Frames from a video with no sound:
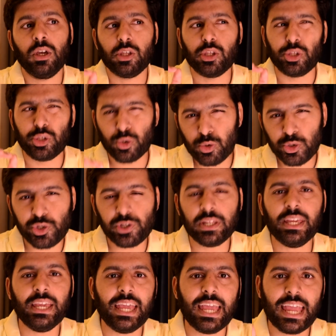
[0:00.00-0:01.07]

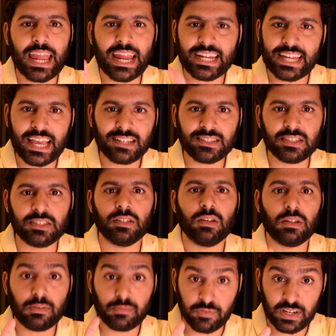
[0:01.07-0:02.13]
Usually 8x
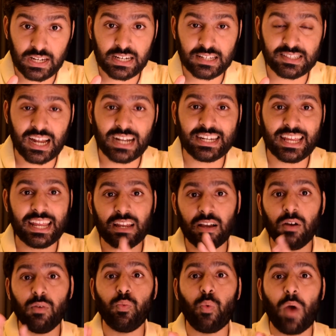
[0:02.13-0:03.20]
will result in
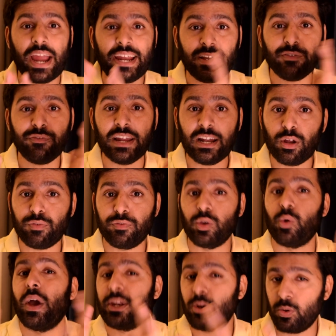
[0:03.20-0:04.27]
a wider field of
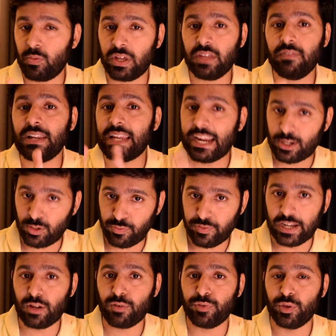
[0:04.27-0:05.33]
view, and don't worry, we'll get to
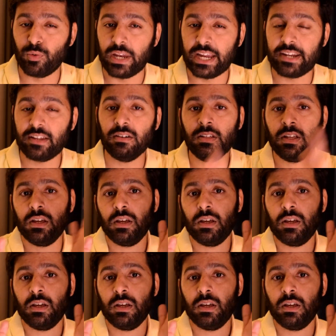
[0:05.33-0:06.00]
field of view later,